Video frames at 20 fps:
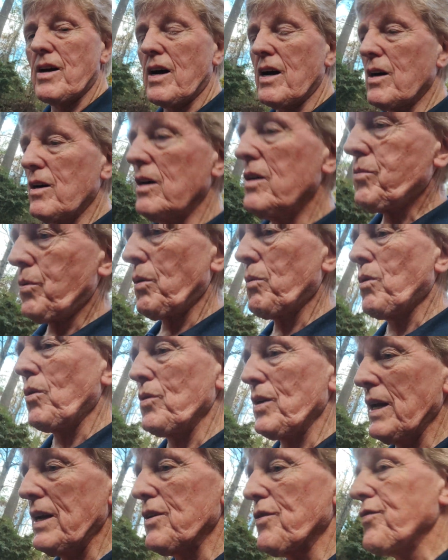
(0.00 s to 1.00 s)
uh, we
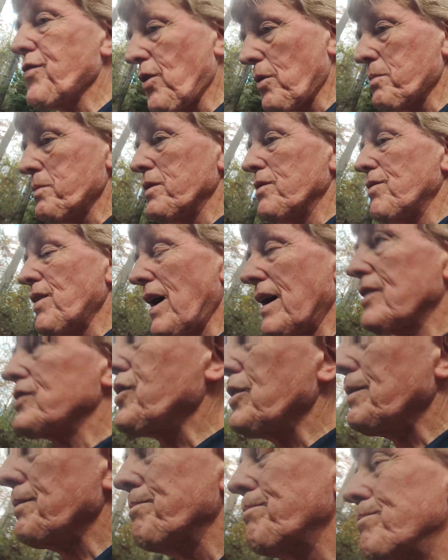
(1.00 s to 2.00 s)
won't need affirmative
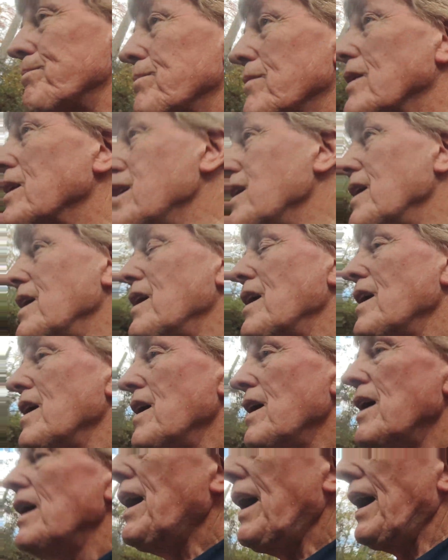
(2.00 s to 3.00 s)
action,"
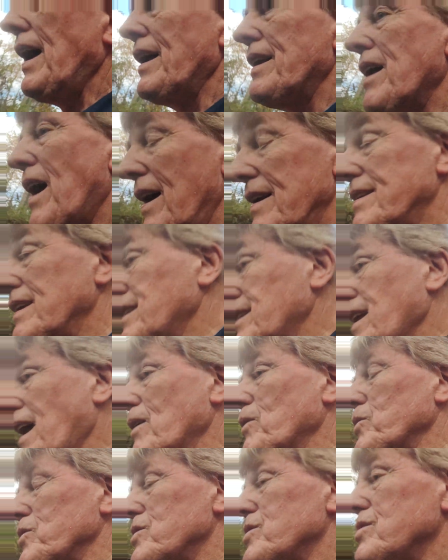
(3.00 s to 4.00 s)
and I think
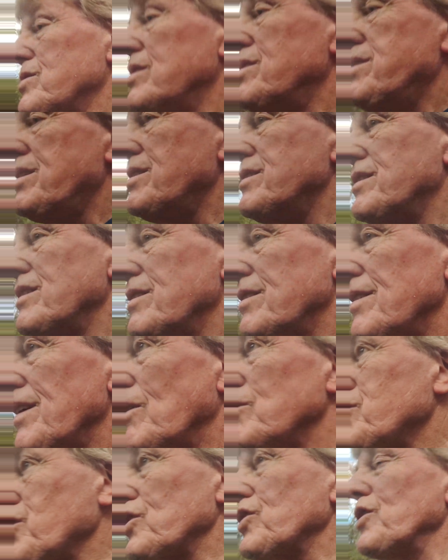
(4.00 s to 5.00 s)
that was
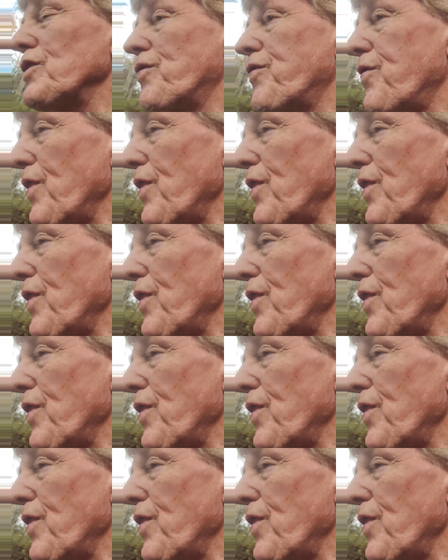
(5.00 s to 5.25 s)
that was a good